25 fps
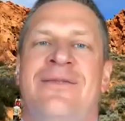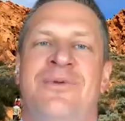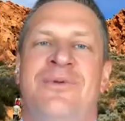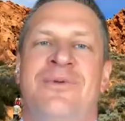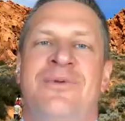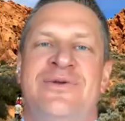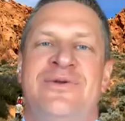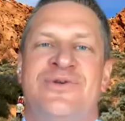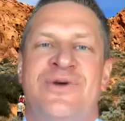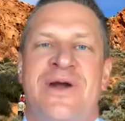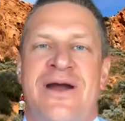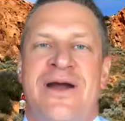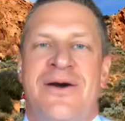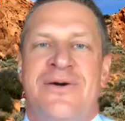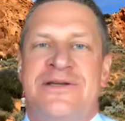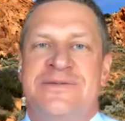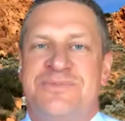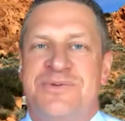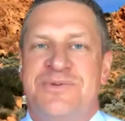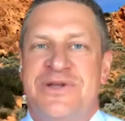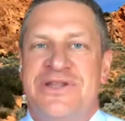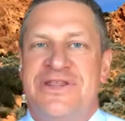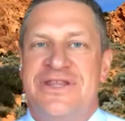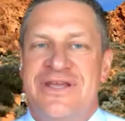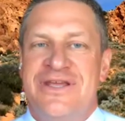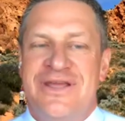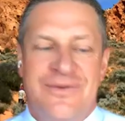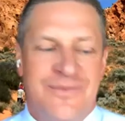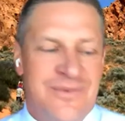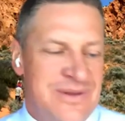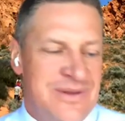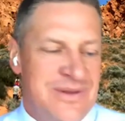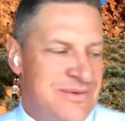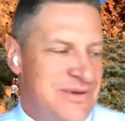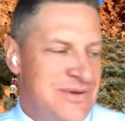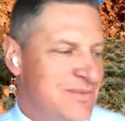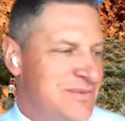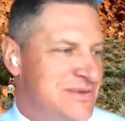to we try to always put the
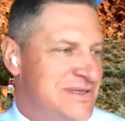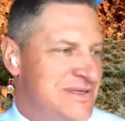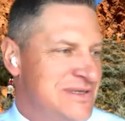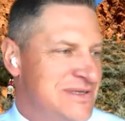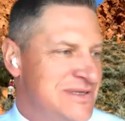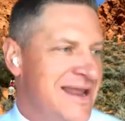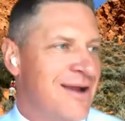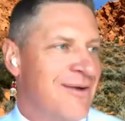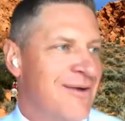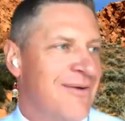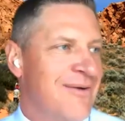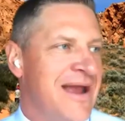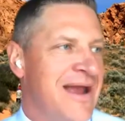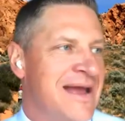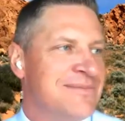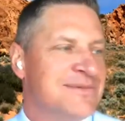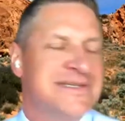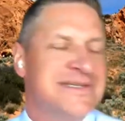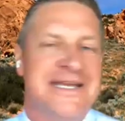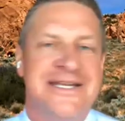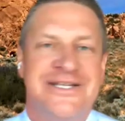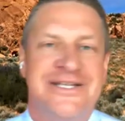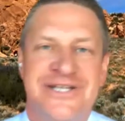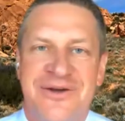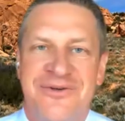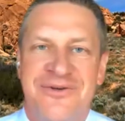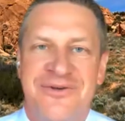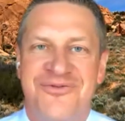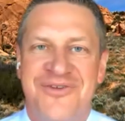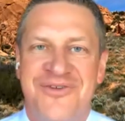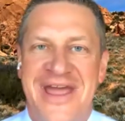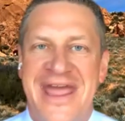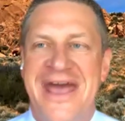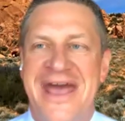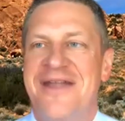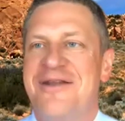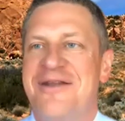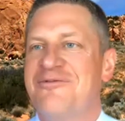Danette Grant such a
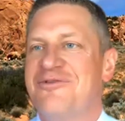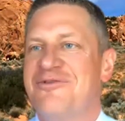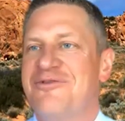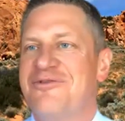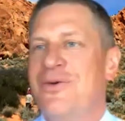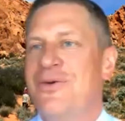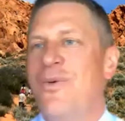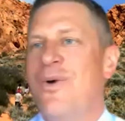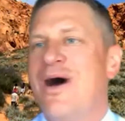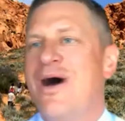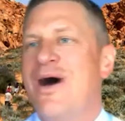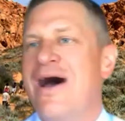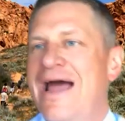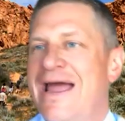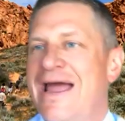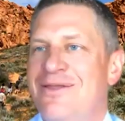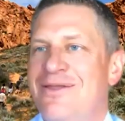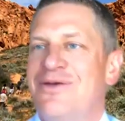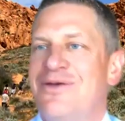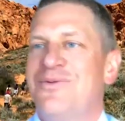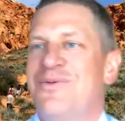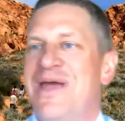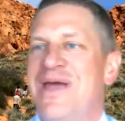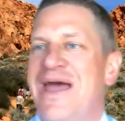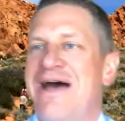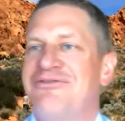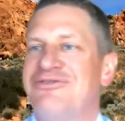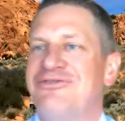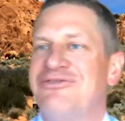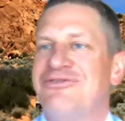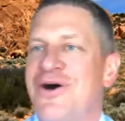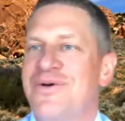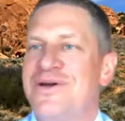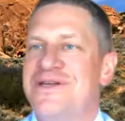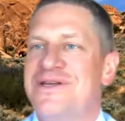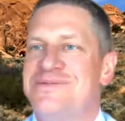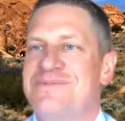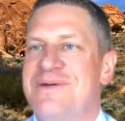fan of the why that we have to
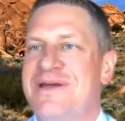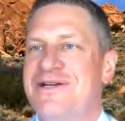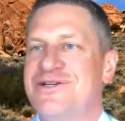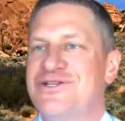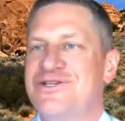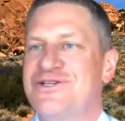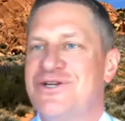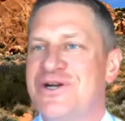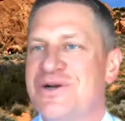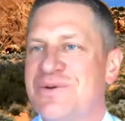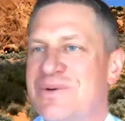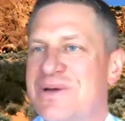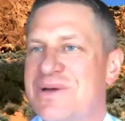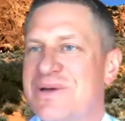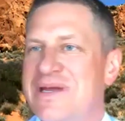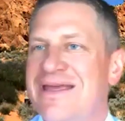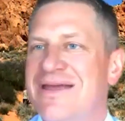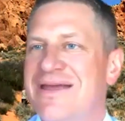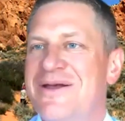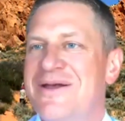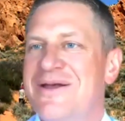always make sure we.